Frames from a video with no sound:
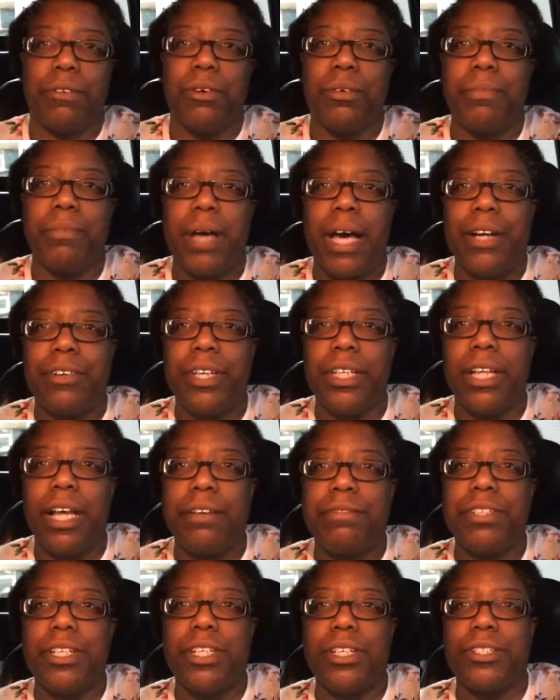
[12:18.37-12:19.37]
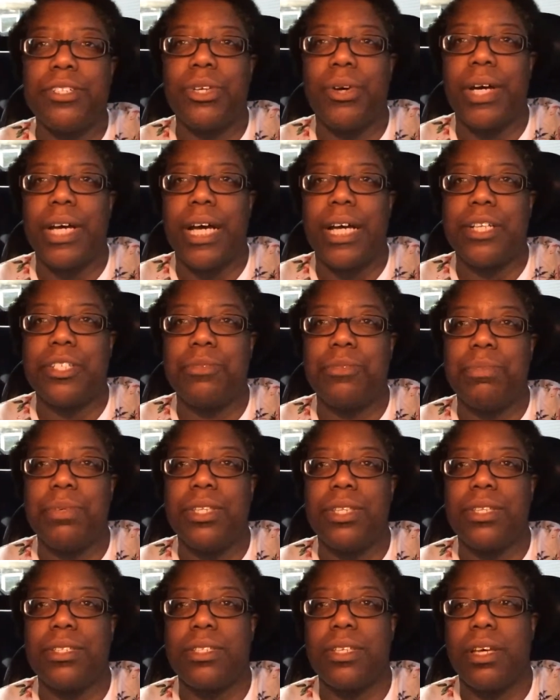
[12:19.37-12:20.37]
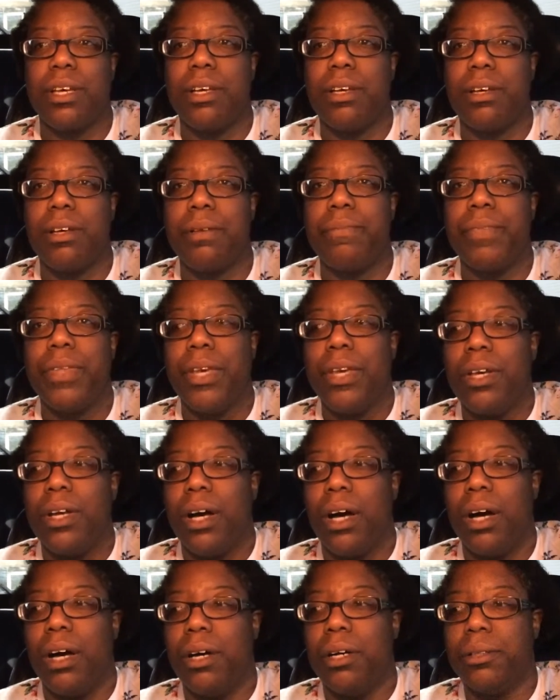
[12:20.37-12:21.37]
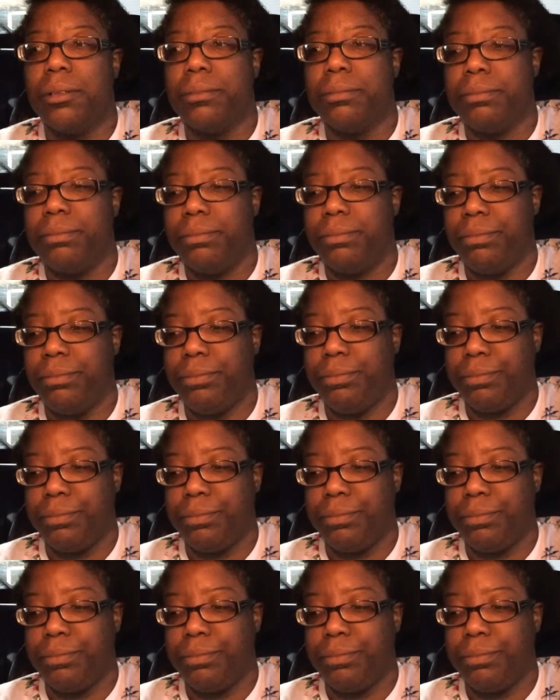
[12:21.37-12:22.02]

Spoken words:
of phone battery left here, so I gotta speed this up. Let